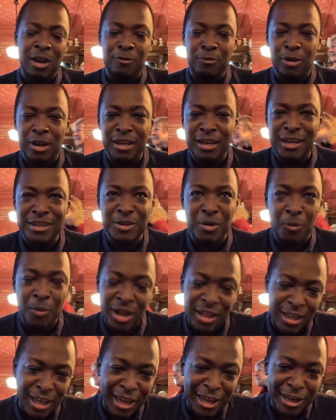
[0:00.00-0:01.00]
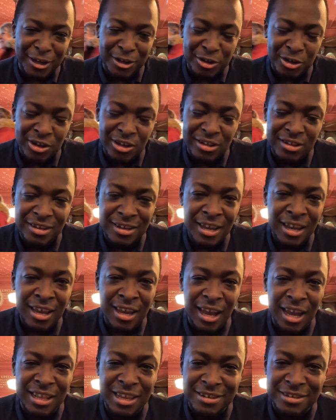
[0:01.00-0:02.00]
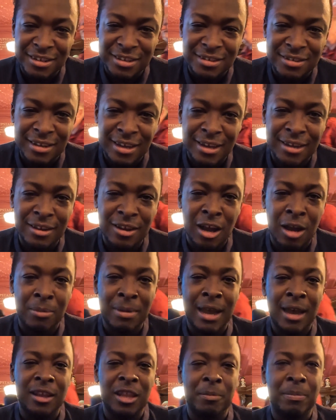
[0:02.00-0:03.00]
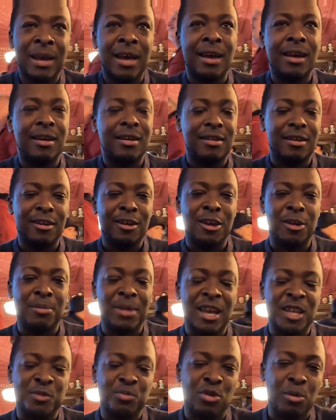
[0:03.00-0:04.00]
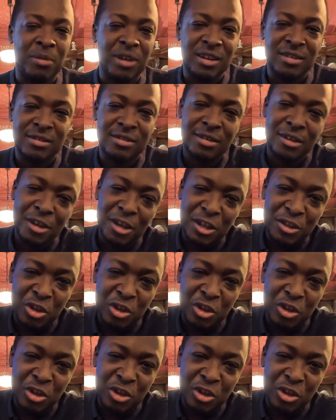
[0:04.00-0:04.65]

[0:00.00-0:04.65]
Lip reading: everyone is well and good. And as you can see, I'm out and about, as promised.